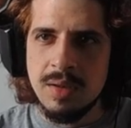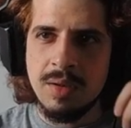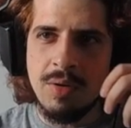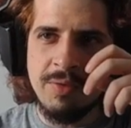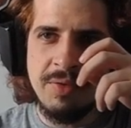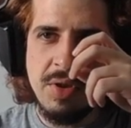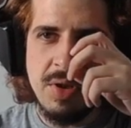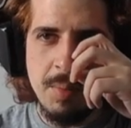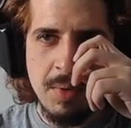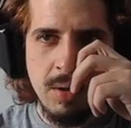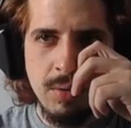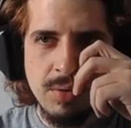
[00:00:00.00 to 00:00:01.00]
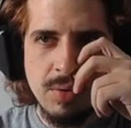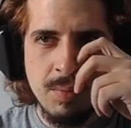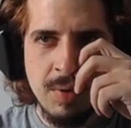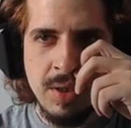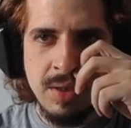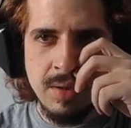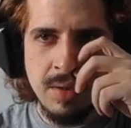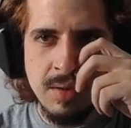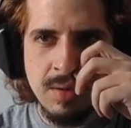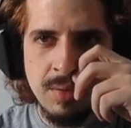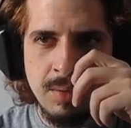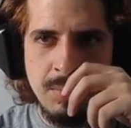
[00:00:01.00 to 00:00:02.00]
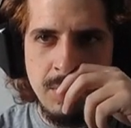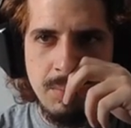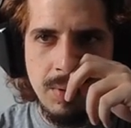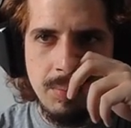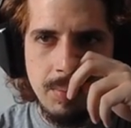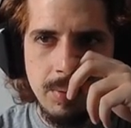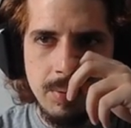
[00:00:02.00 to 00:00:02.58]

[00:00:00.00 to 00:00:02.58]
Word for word: Coffee shop closed. Your barista's a uh, beep beep.